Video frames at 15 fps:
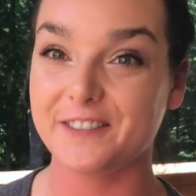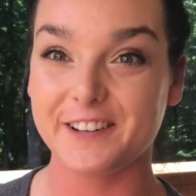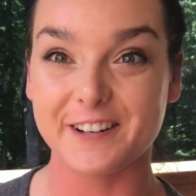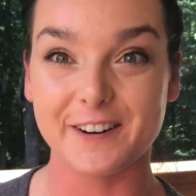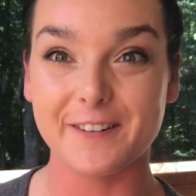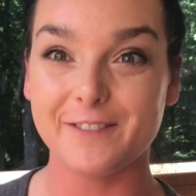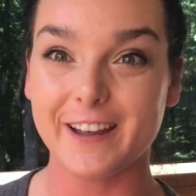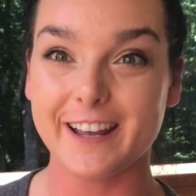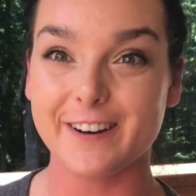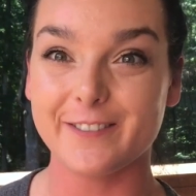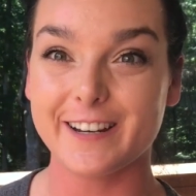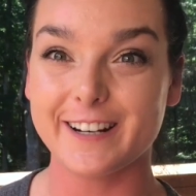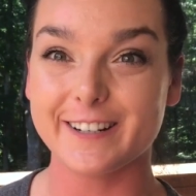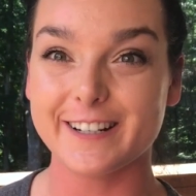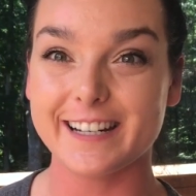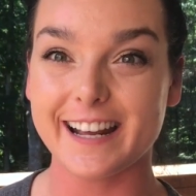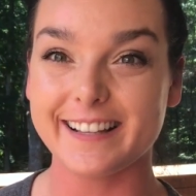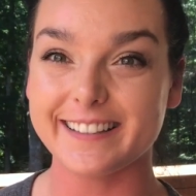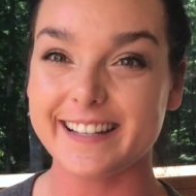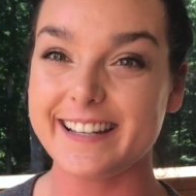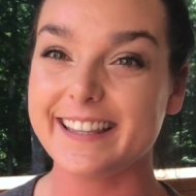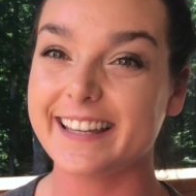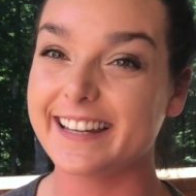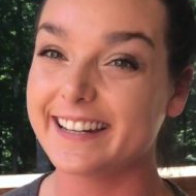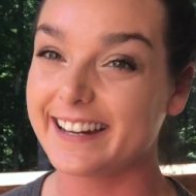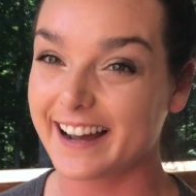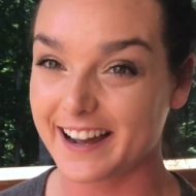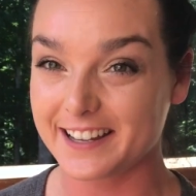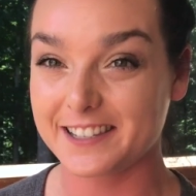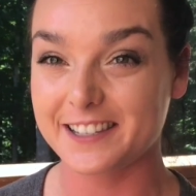you're a fan of Ghirardelli, then
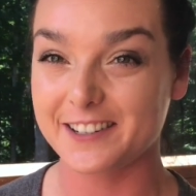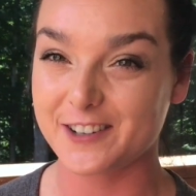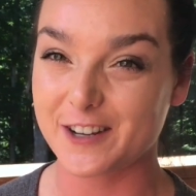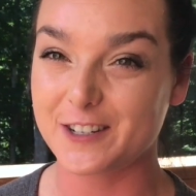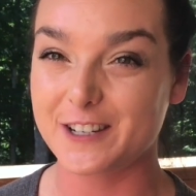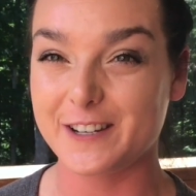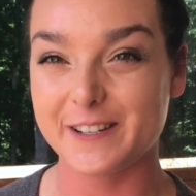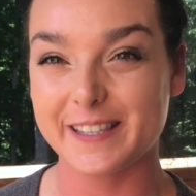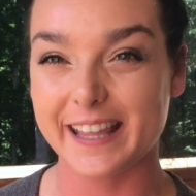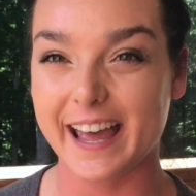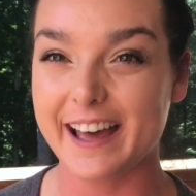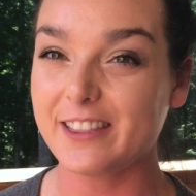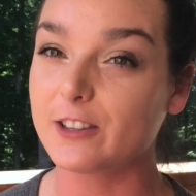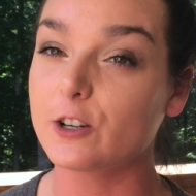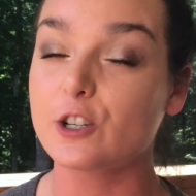I suggest use that.